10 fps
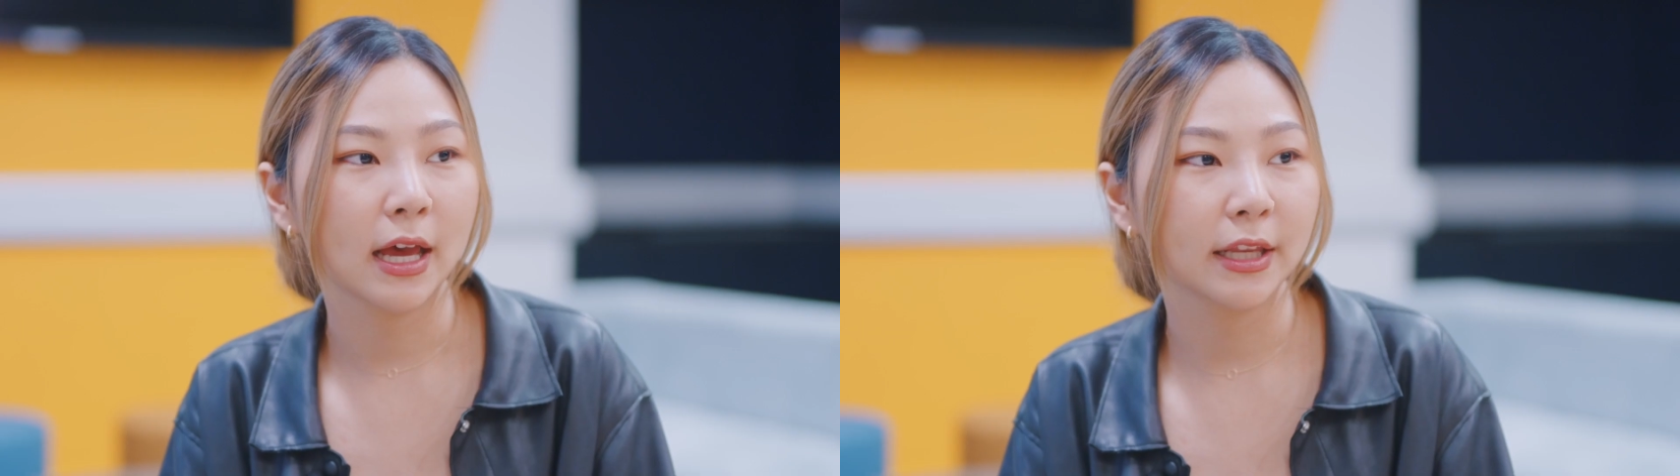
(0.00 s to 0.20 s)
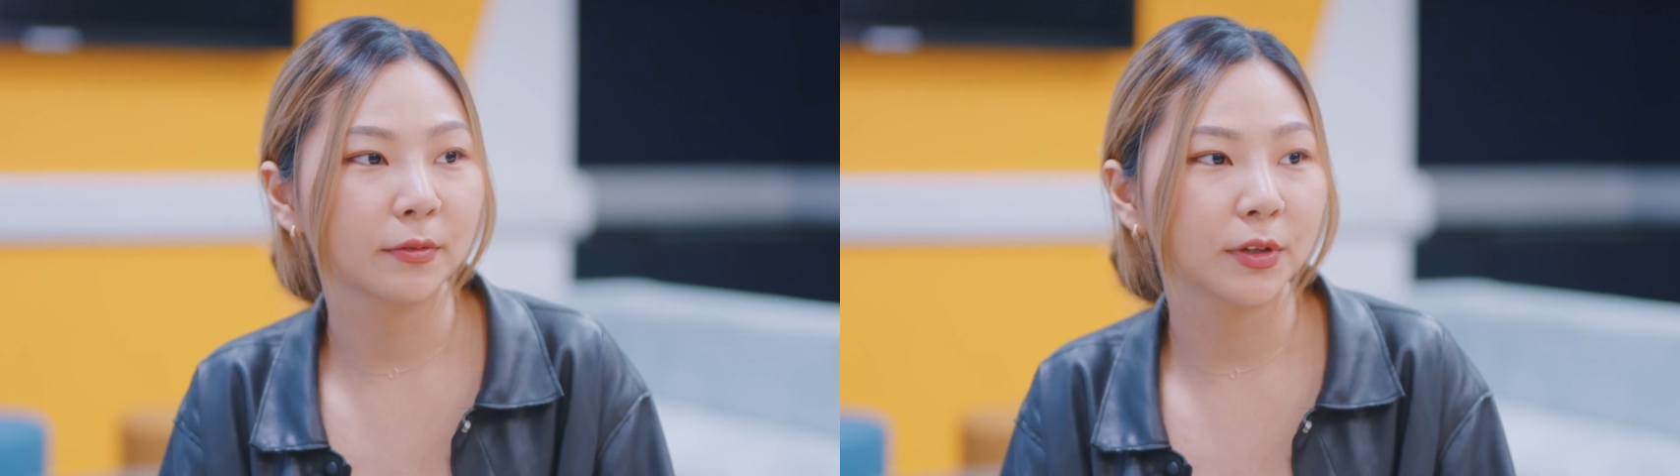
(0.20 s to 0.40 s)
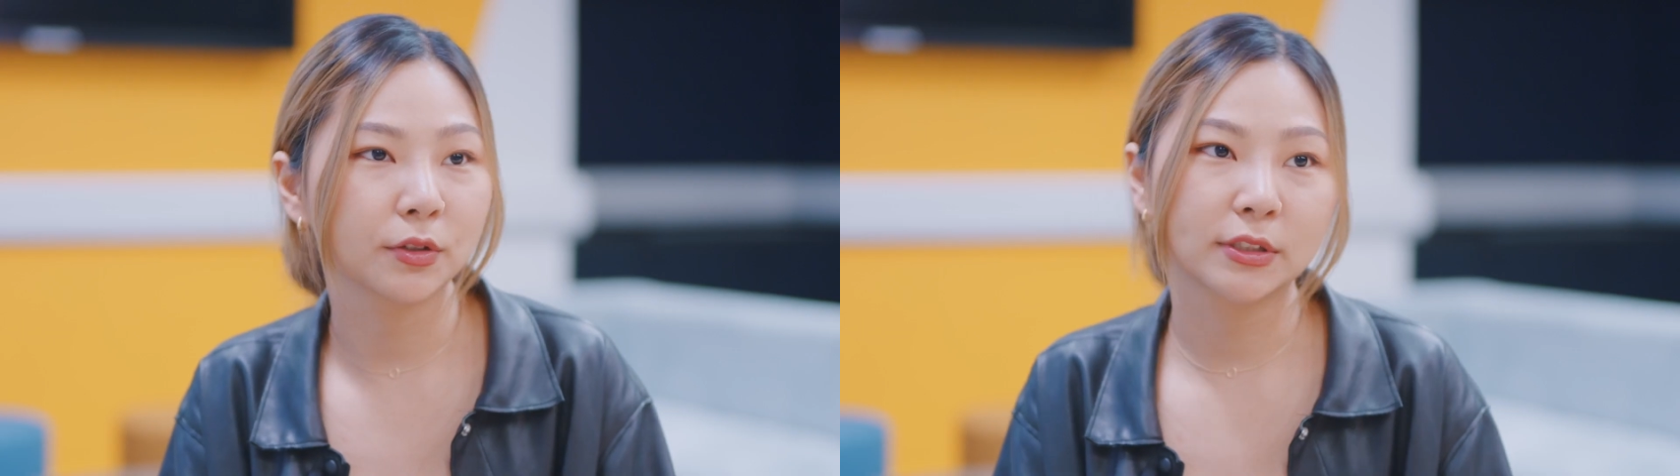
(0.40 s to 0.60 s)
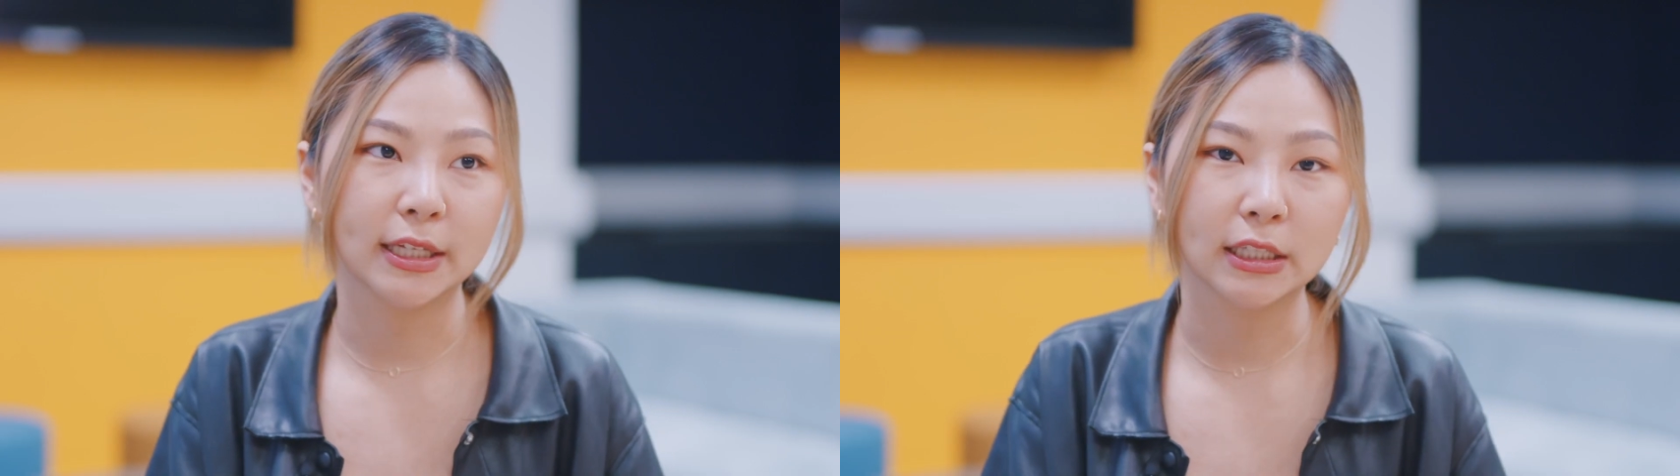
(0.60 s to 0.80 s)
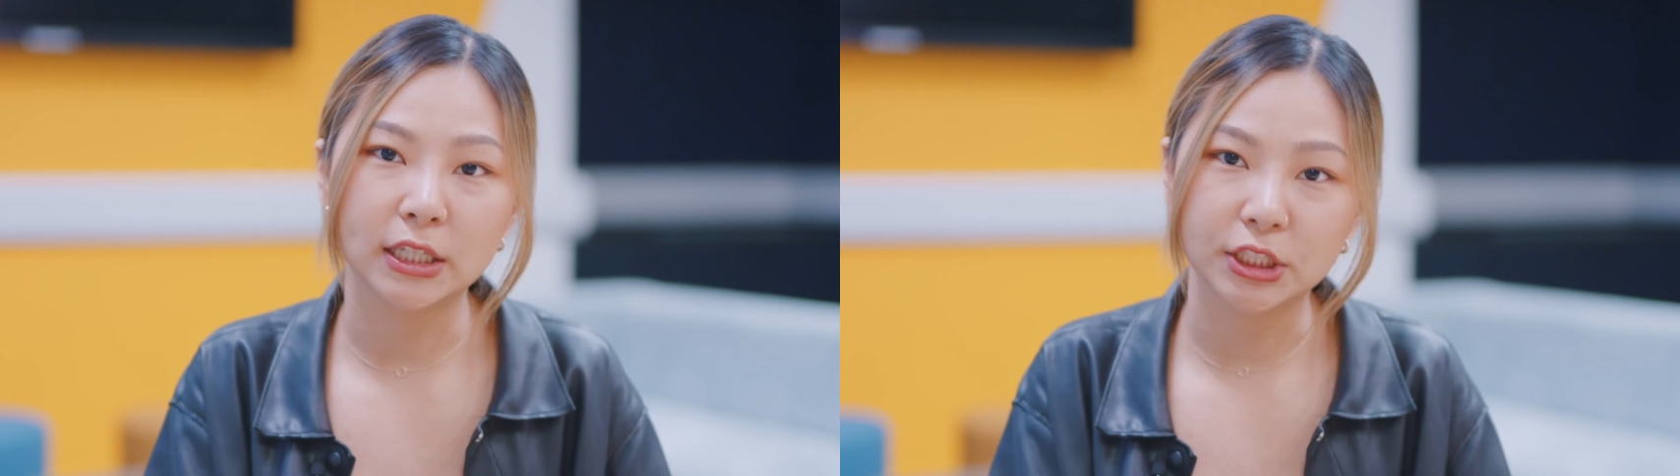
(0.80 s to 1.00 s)
I never use
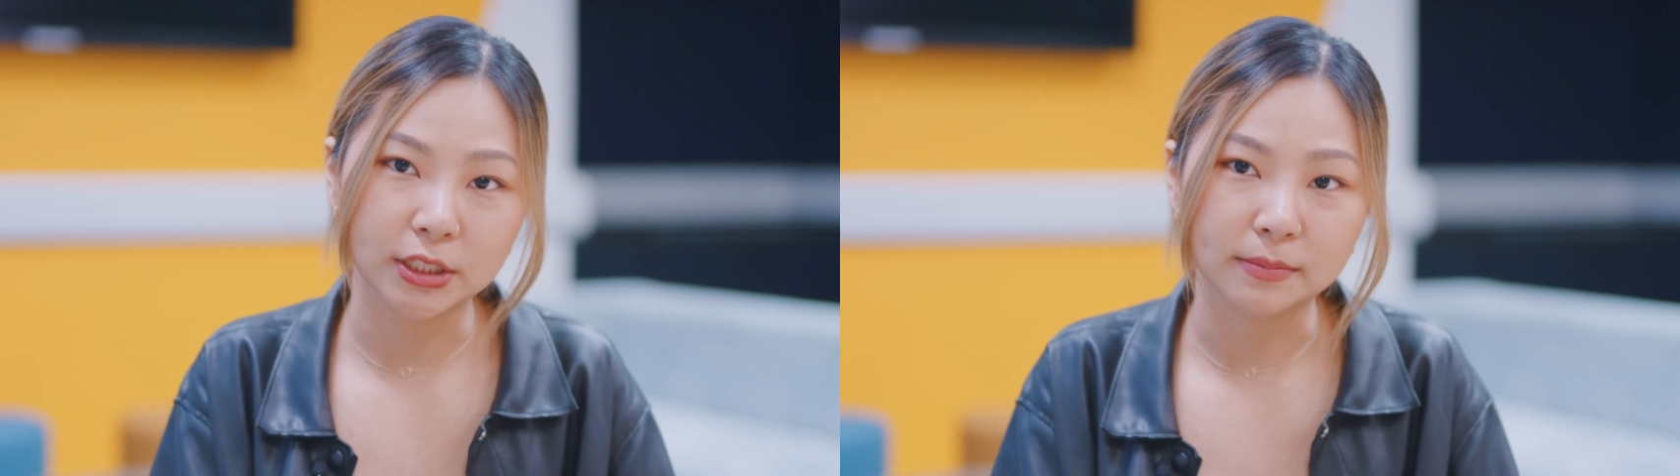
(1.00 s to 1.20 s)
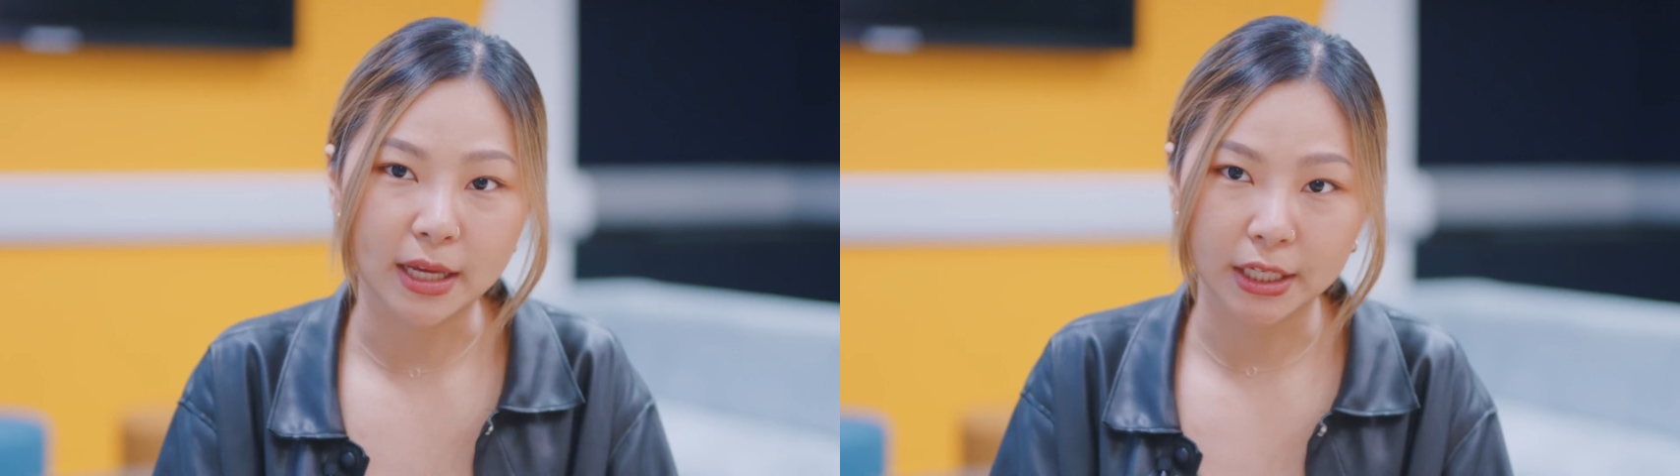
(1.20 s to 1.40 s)
English in my